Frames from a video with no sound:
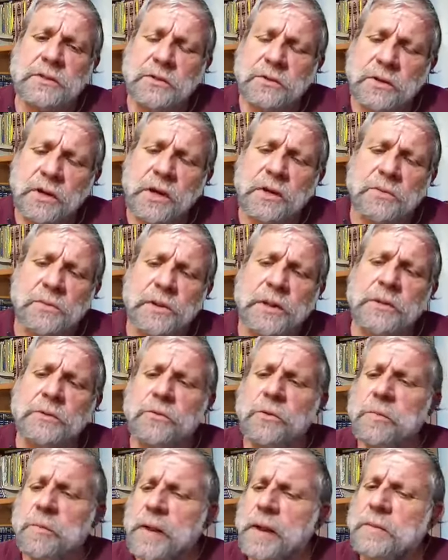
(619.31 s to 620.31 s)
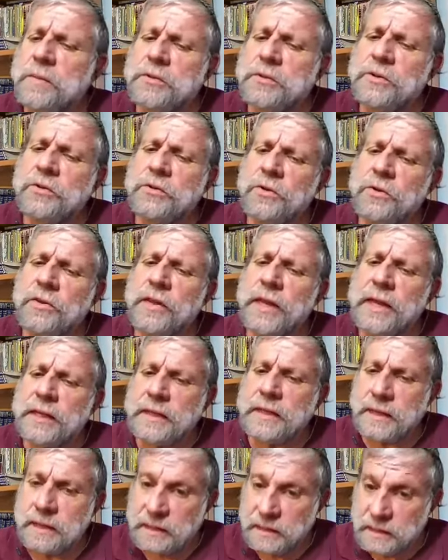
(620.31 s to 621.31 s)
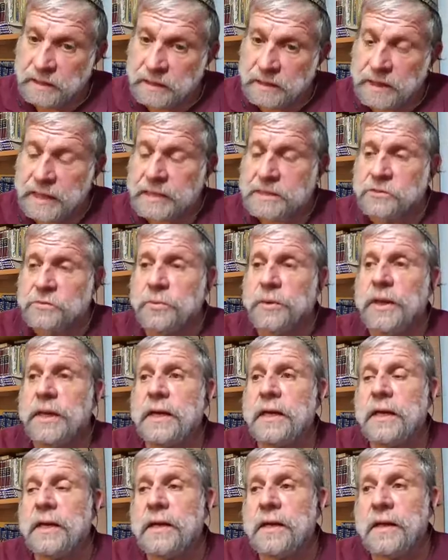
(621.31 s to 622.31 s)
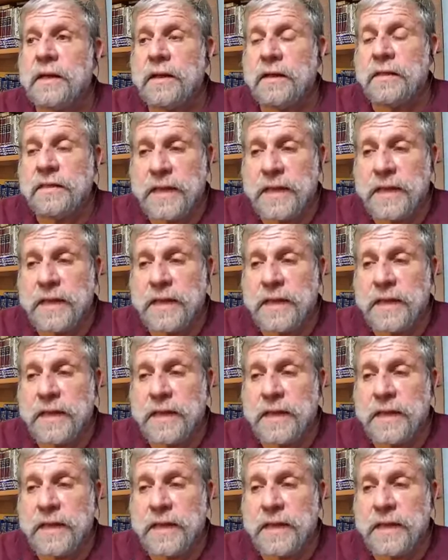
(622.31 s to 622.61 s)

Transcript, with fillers: So, God willing, we'll be able to do that next week.